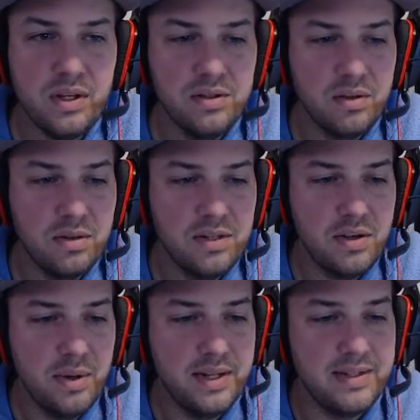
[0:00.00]
So let's
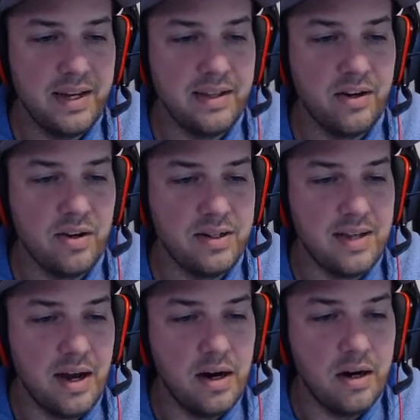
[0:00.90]
go ahead and take the RSI
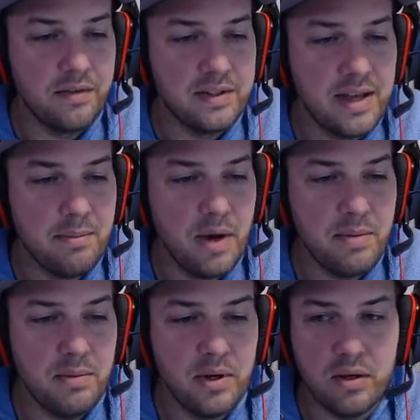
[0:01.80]
off because that might
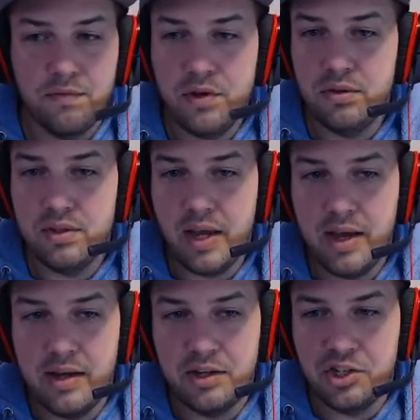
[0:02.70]
be a bit confusing
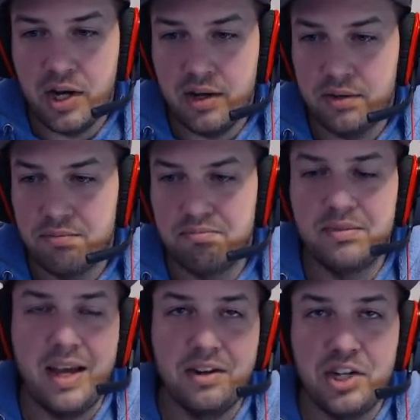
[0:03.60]
and it kind
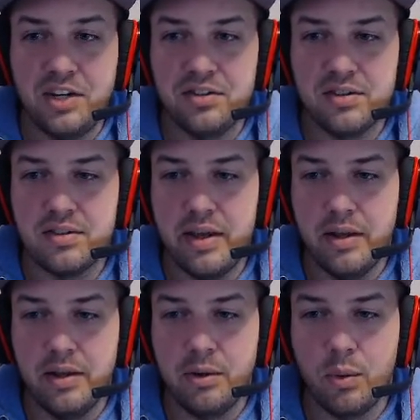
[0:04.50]
of changes the
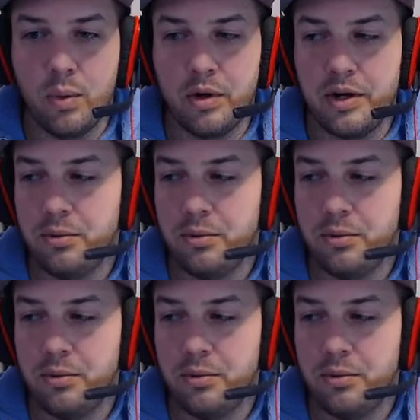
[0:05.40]
scale that we're working